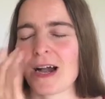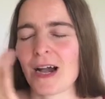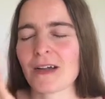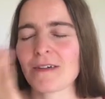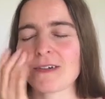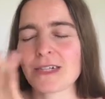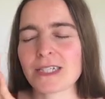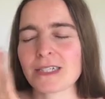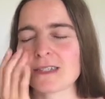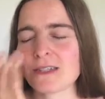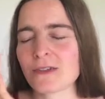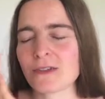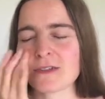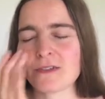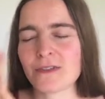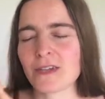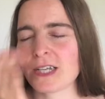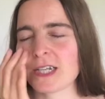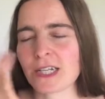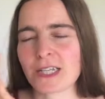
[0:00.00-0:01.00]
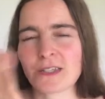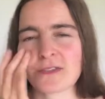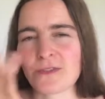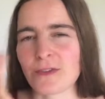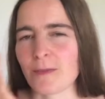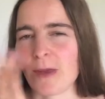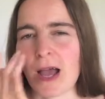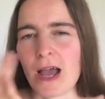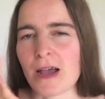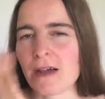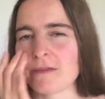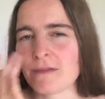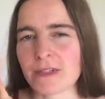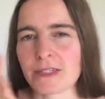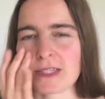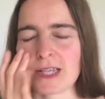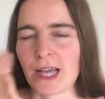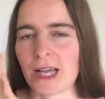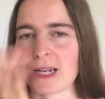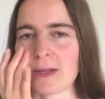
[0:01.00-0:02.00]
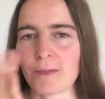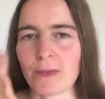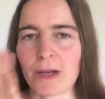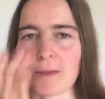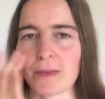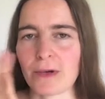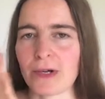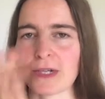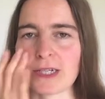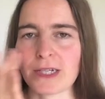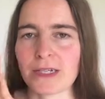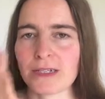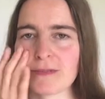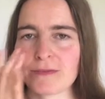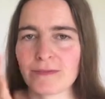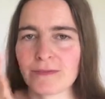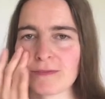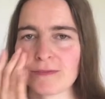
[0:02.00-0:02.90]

I release those feelings from every cell in my body